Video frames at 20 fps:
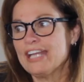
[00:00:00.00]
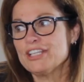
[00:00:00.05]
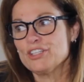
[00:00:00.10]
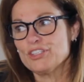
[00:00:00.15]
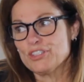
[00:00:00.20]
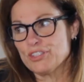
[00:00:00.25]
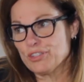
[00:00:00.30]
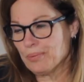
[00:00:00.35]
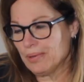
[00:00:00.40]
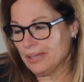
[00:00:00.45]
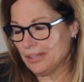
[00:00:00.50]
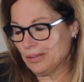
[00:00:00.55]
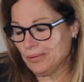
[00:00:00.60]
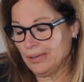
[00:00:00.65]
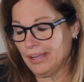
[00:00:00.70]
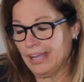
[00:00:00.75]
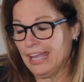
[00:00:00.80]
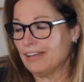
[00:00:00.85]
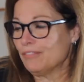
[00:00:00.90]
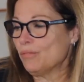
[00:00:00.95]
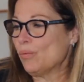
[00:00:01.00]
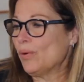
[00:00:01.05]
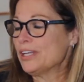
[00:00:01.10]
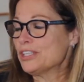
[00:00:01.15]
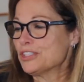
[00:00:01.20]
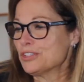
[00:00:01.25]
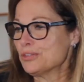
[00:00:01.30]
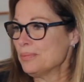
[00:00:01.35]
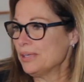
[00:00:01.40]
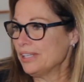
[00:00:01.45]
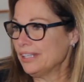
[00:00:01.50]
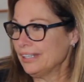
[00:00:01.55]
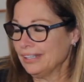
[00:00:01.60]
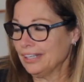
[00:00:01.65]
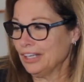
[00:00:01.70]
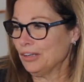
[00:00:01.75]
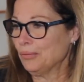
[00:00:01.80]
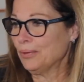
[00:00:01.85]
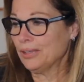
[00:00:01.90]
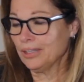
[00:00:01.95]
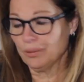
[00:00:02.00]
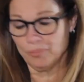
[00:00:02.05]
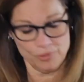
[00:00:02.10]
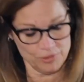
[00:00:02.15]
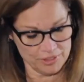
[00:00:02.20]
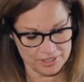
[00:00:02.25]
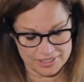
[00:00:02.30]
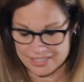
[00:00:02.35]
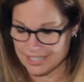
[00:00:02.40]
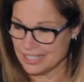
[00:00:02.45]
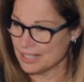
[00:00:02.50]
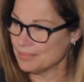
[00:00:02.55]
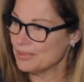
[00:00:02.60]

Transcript: do too, by the way. I have way too many and I read them all the time.